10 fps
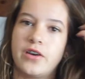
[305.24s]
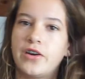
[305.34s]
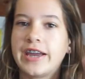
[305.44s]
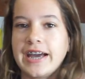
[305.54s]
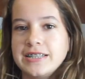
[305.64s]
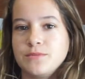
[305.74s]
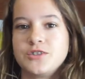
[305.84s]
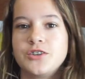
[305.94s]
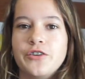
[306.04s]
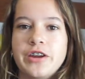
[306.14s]
Alright guys, I'm
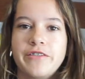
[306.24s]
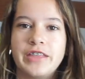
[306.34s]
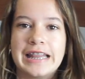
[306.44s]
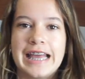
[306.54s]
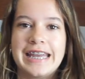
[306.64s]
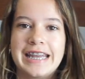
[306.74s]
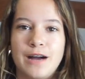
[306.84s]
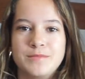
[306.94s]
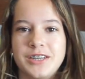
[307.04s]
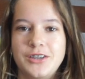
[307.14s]
sorry if the light
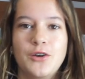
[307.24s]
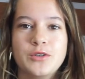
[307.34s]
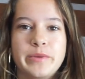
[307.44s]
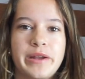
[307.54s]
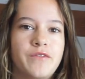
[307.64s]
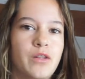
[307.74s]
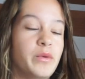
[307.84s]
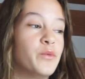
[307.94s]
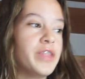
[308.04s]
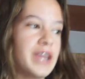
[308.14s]
comes and goes, but I'm
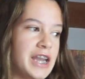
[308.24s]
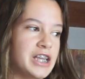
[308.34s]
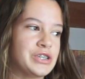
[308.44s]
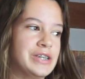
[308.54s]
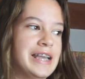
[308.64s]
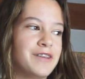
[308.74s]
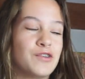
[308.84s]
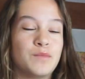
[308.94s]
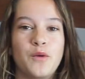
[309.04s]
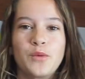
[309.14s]
filming with natural light
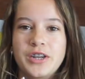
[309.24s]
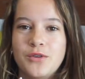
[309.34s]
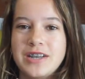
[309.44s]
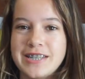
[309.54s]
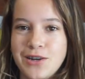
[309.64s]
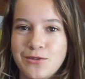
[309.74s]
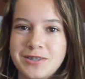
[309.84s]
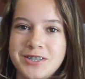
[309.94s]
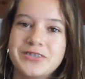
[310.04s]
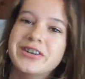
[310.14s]
from my window as I
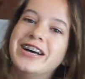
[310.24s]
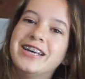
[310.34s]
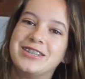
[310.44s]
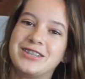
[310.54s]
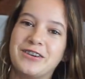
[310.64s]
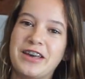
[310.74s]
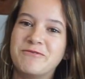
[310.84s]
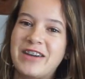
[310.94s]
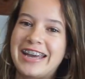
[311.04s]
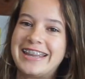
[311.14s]
always do, so it
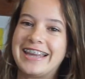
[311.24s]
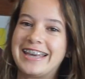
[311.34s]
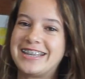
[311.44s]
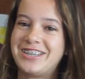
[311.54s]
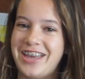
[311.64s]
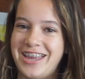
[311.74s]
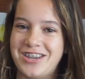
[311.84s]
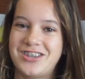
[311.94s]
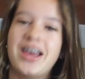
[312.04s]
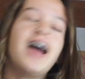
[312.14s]
might like
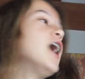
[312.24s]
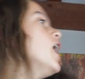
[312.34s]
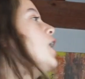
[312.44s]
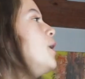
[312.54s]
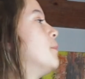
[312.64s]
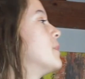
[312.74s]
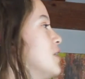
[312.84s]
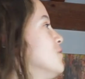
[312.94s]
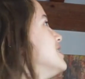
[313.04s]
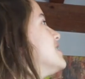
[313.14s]
change. But
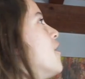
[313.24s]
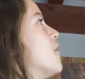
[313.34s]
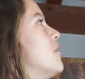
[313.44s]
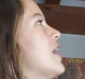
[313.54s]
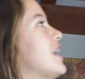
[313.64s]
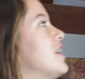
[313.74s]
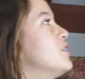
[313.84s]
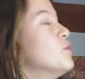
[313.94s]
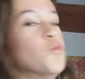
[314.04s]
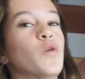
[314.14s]
anyways, right
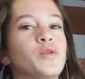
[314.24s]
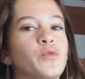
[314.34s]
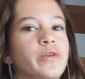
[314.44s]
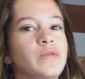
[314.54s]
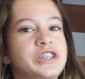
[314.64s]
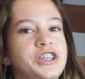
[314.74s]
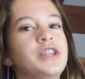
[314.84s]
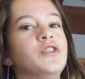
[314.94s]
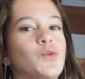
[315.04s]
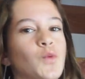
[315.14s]
here when we're
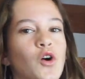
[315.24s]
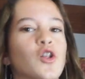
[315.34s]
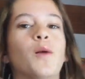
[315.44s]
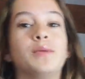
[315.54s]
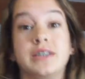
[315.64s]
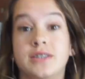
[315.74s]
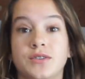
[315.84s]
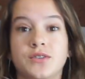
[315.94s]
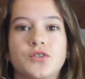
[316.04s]
reaching the wall opposite to the